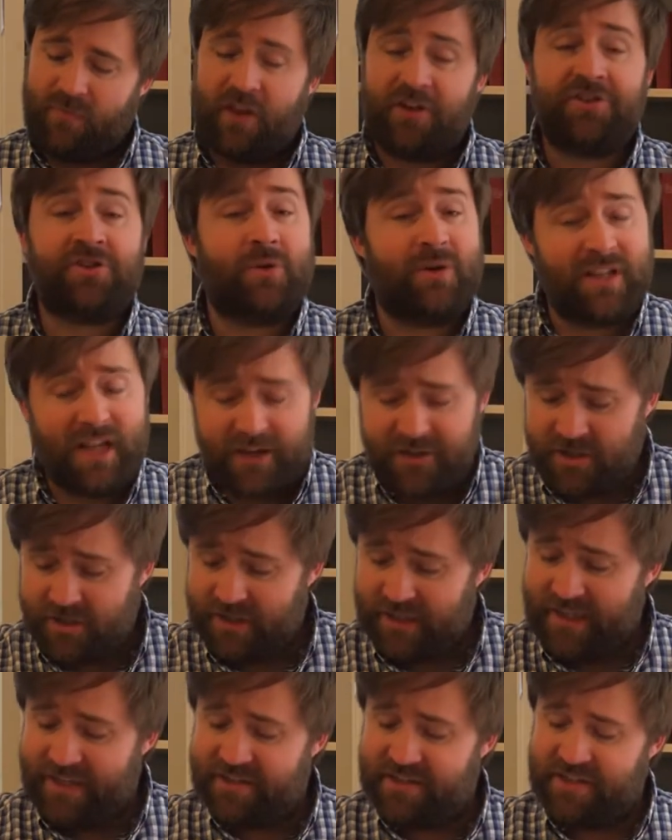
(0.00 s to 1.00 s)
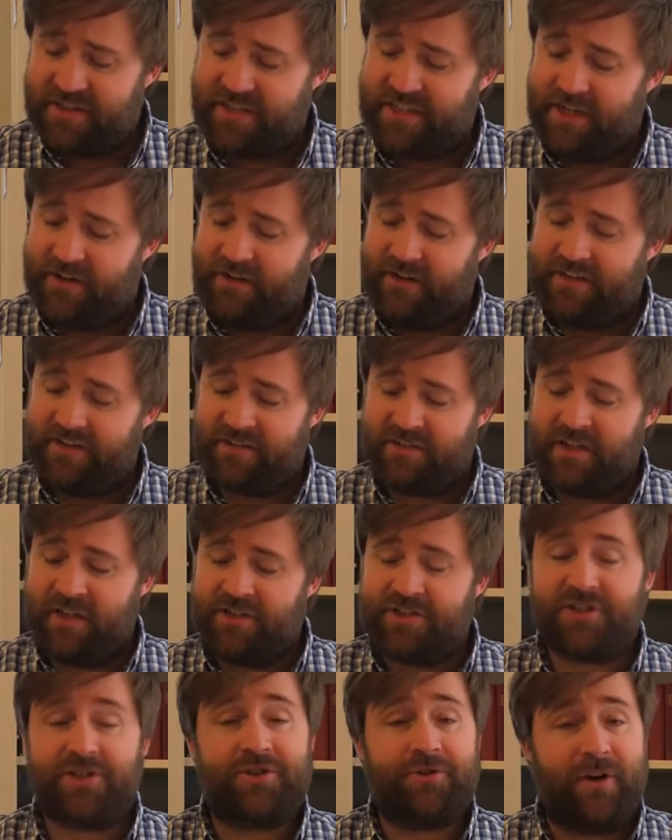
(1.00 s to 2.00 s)
So Elisha leads the Syrians
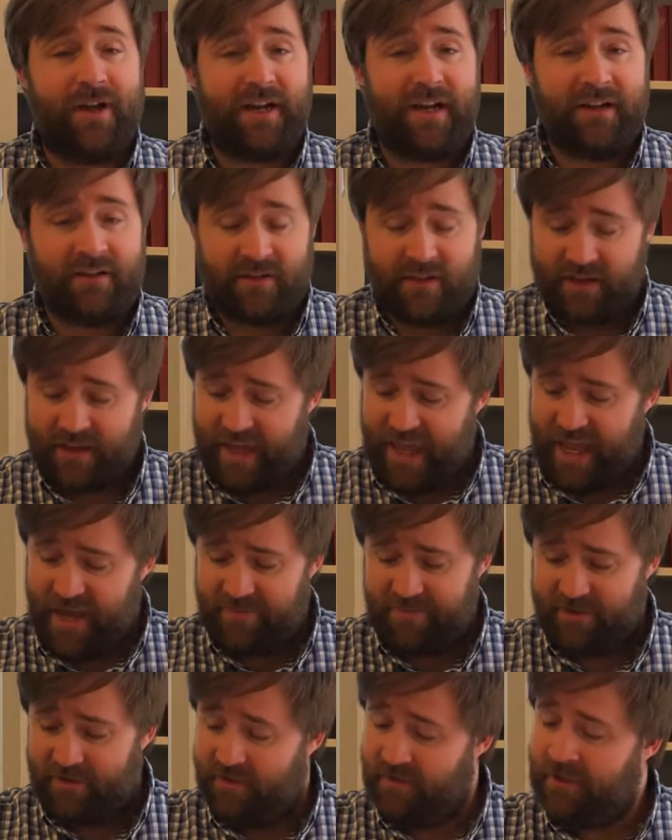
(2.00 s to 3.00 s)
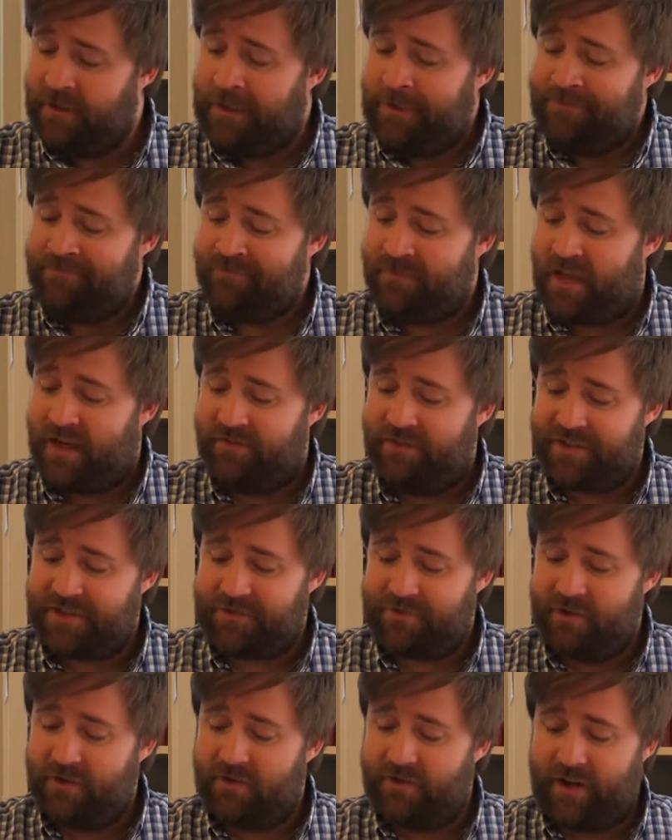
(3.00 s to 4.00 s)
straight into the capital of
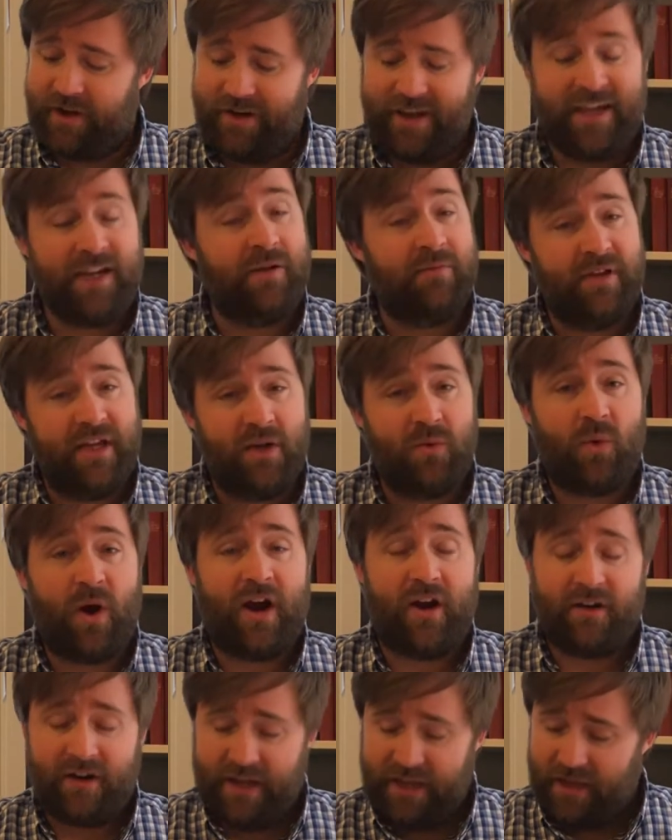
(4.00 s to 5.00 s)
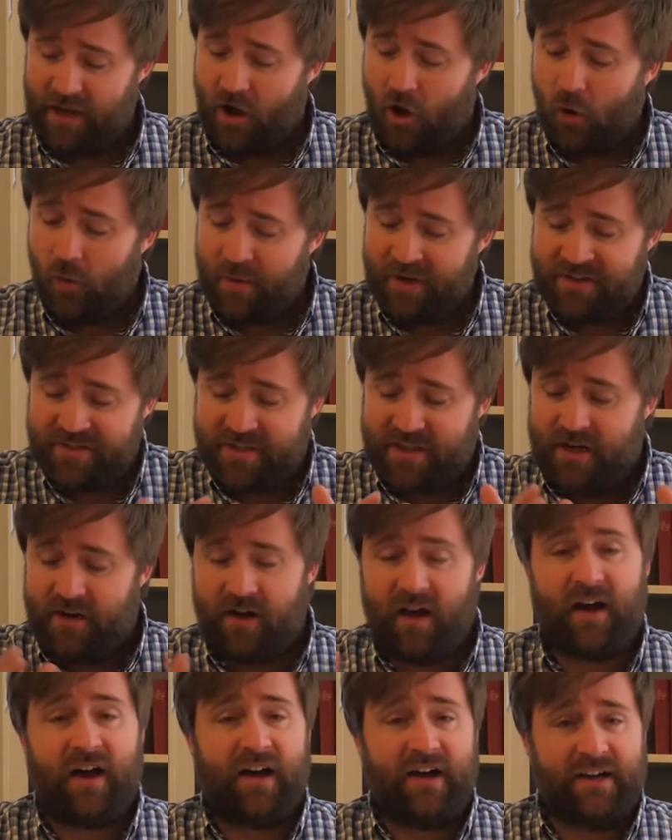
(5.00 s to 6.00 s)
Israel, their enemy, where he opens
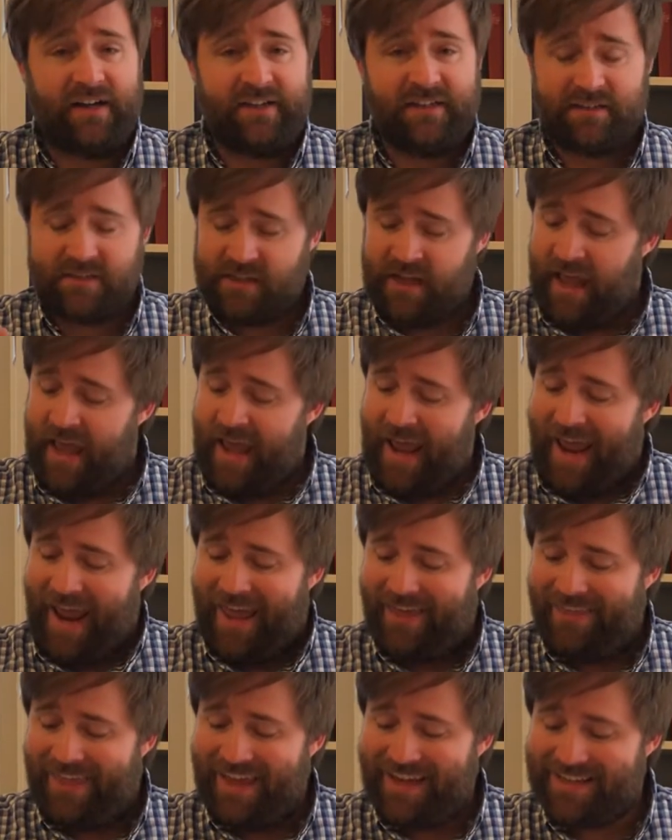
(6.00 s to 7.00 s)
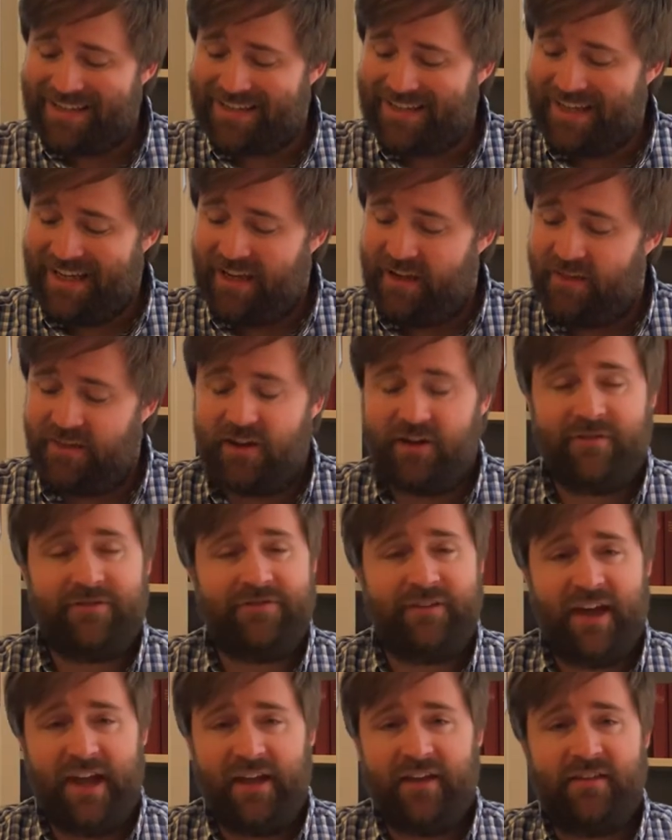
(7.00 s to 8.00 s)
their eyes and they see their
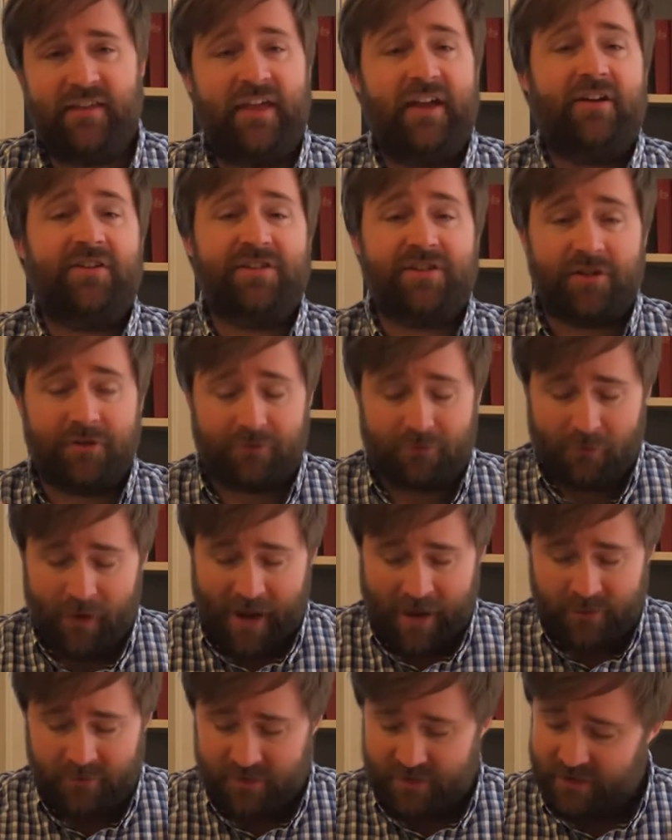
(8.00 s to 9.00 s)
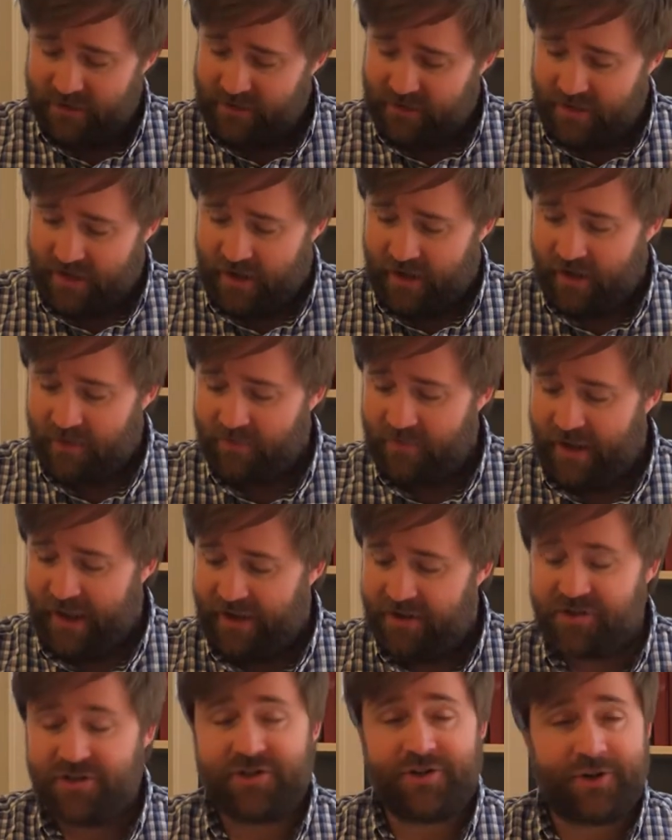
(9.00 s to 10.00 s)
fate. They are surrounded,
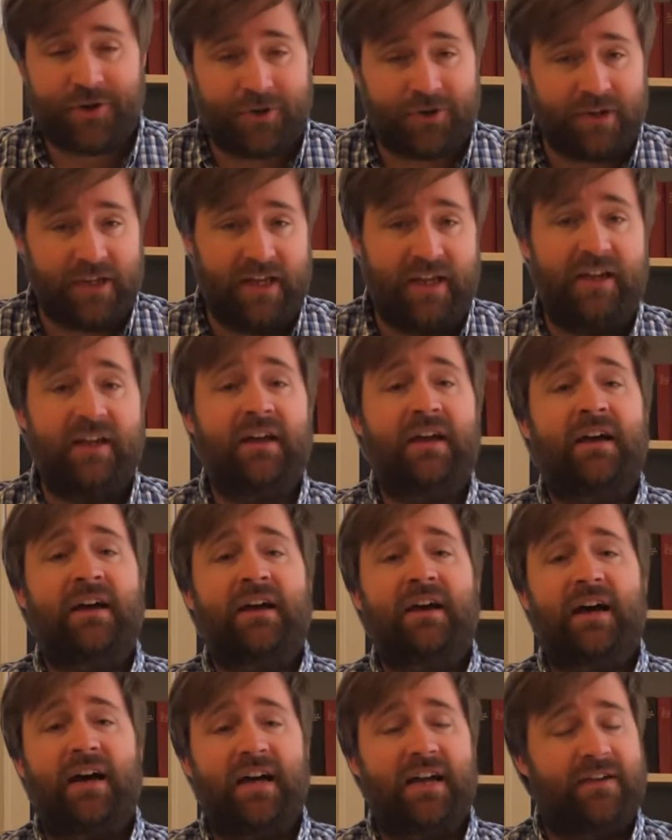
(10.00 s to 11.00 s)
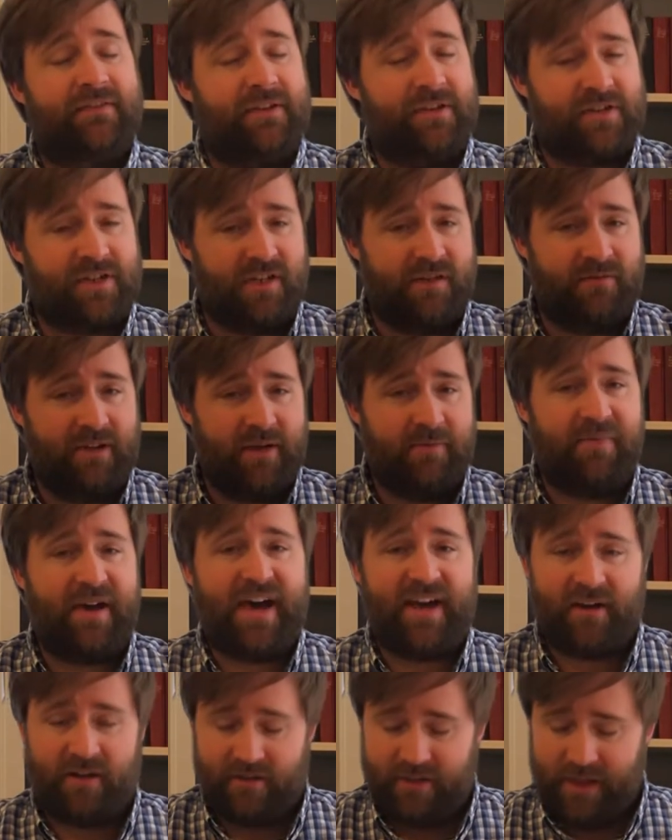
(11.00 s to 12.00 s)
and surely, if there's going to be a
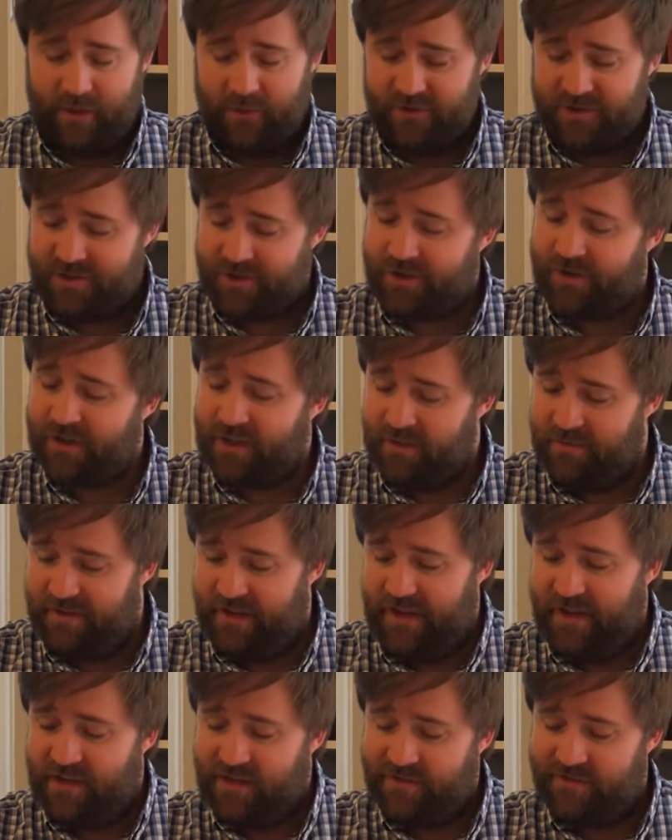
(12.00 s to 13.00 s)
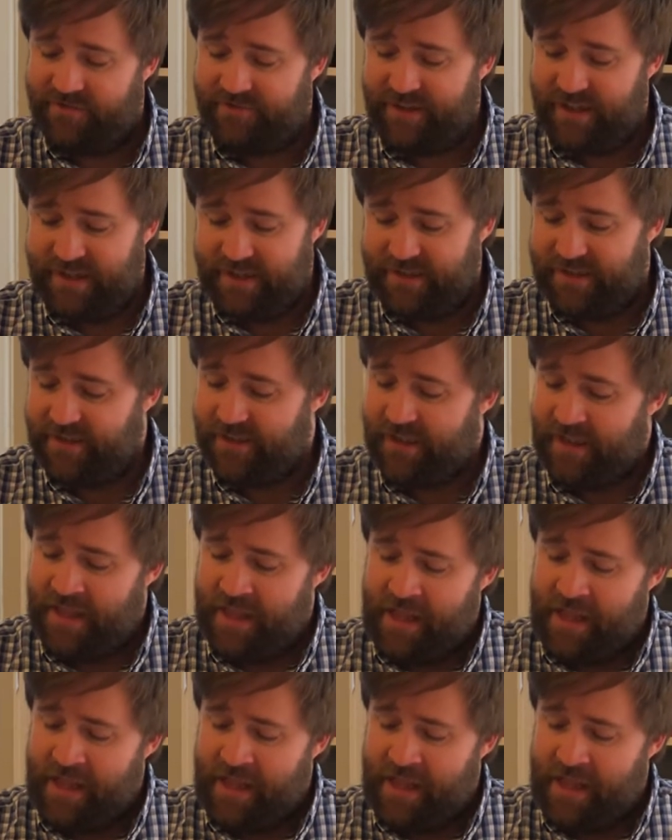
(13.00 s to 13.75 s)
battle, they would surely be defeated.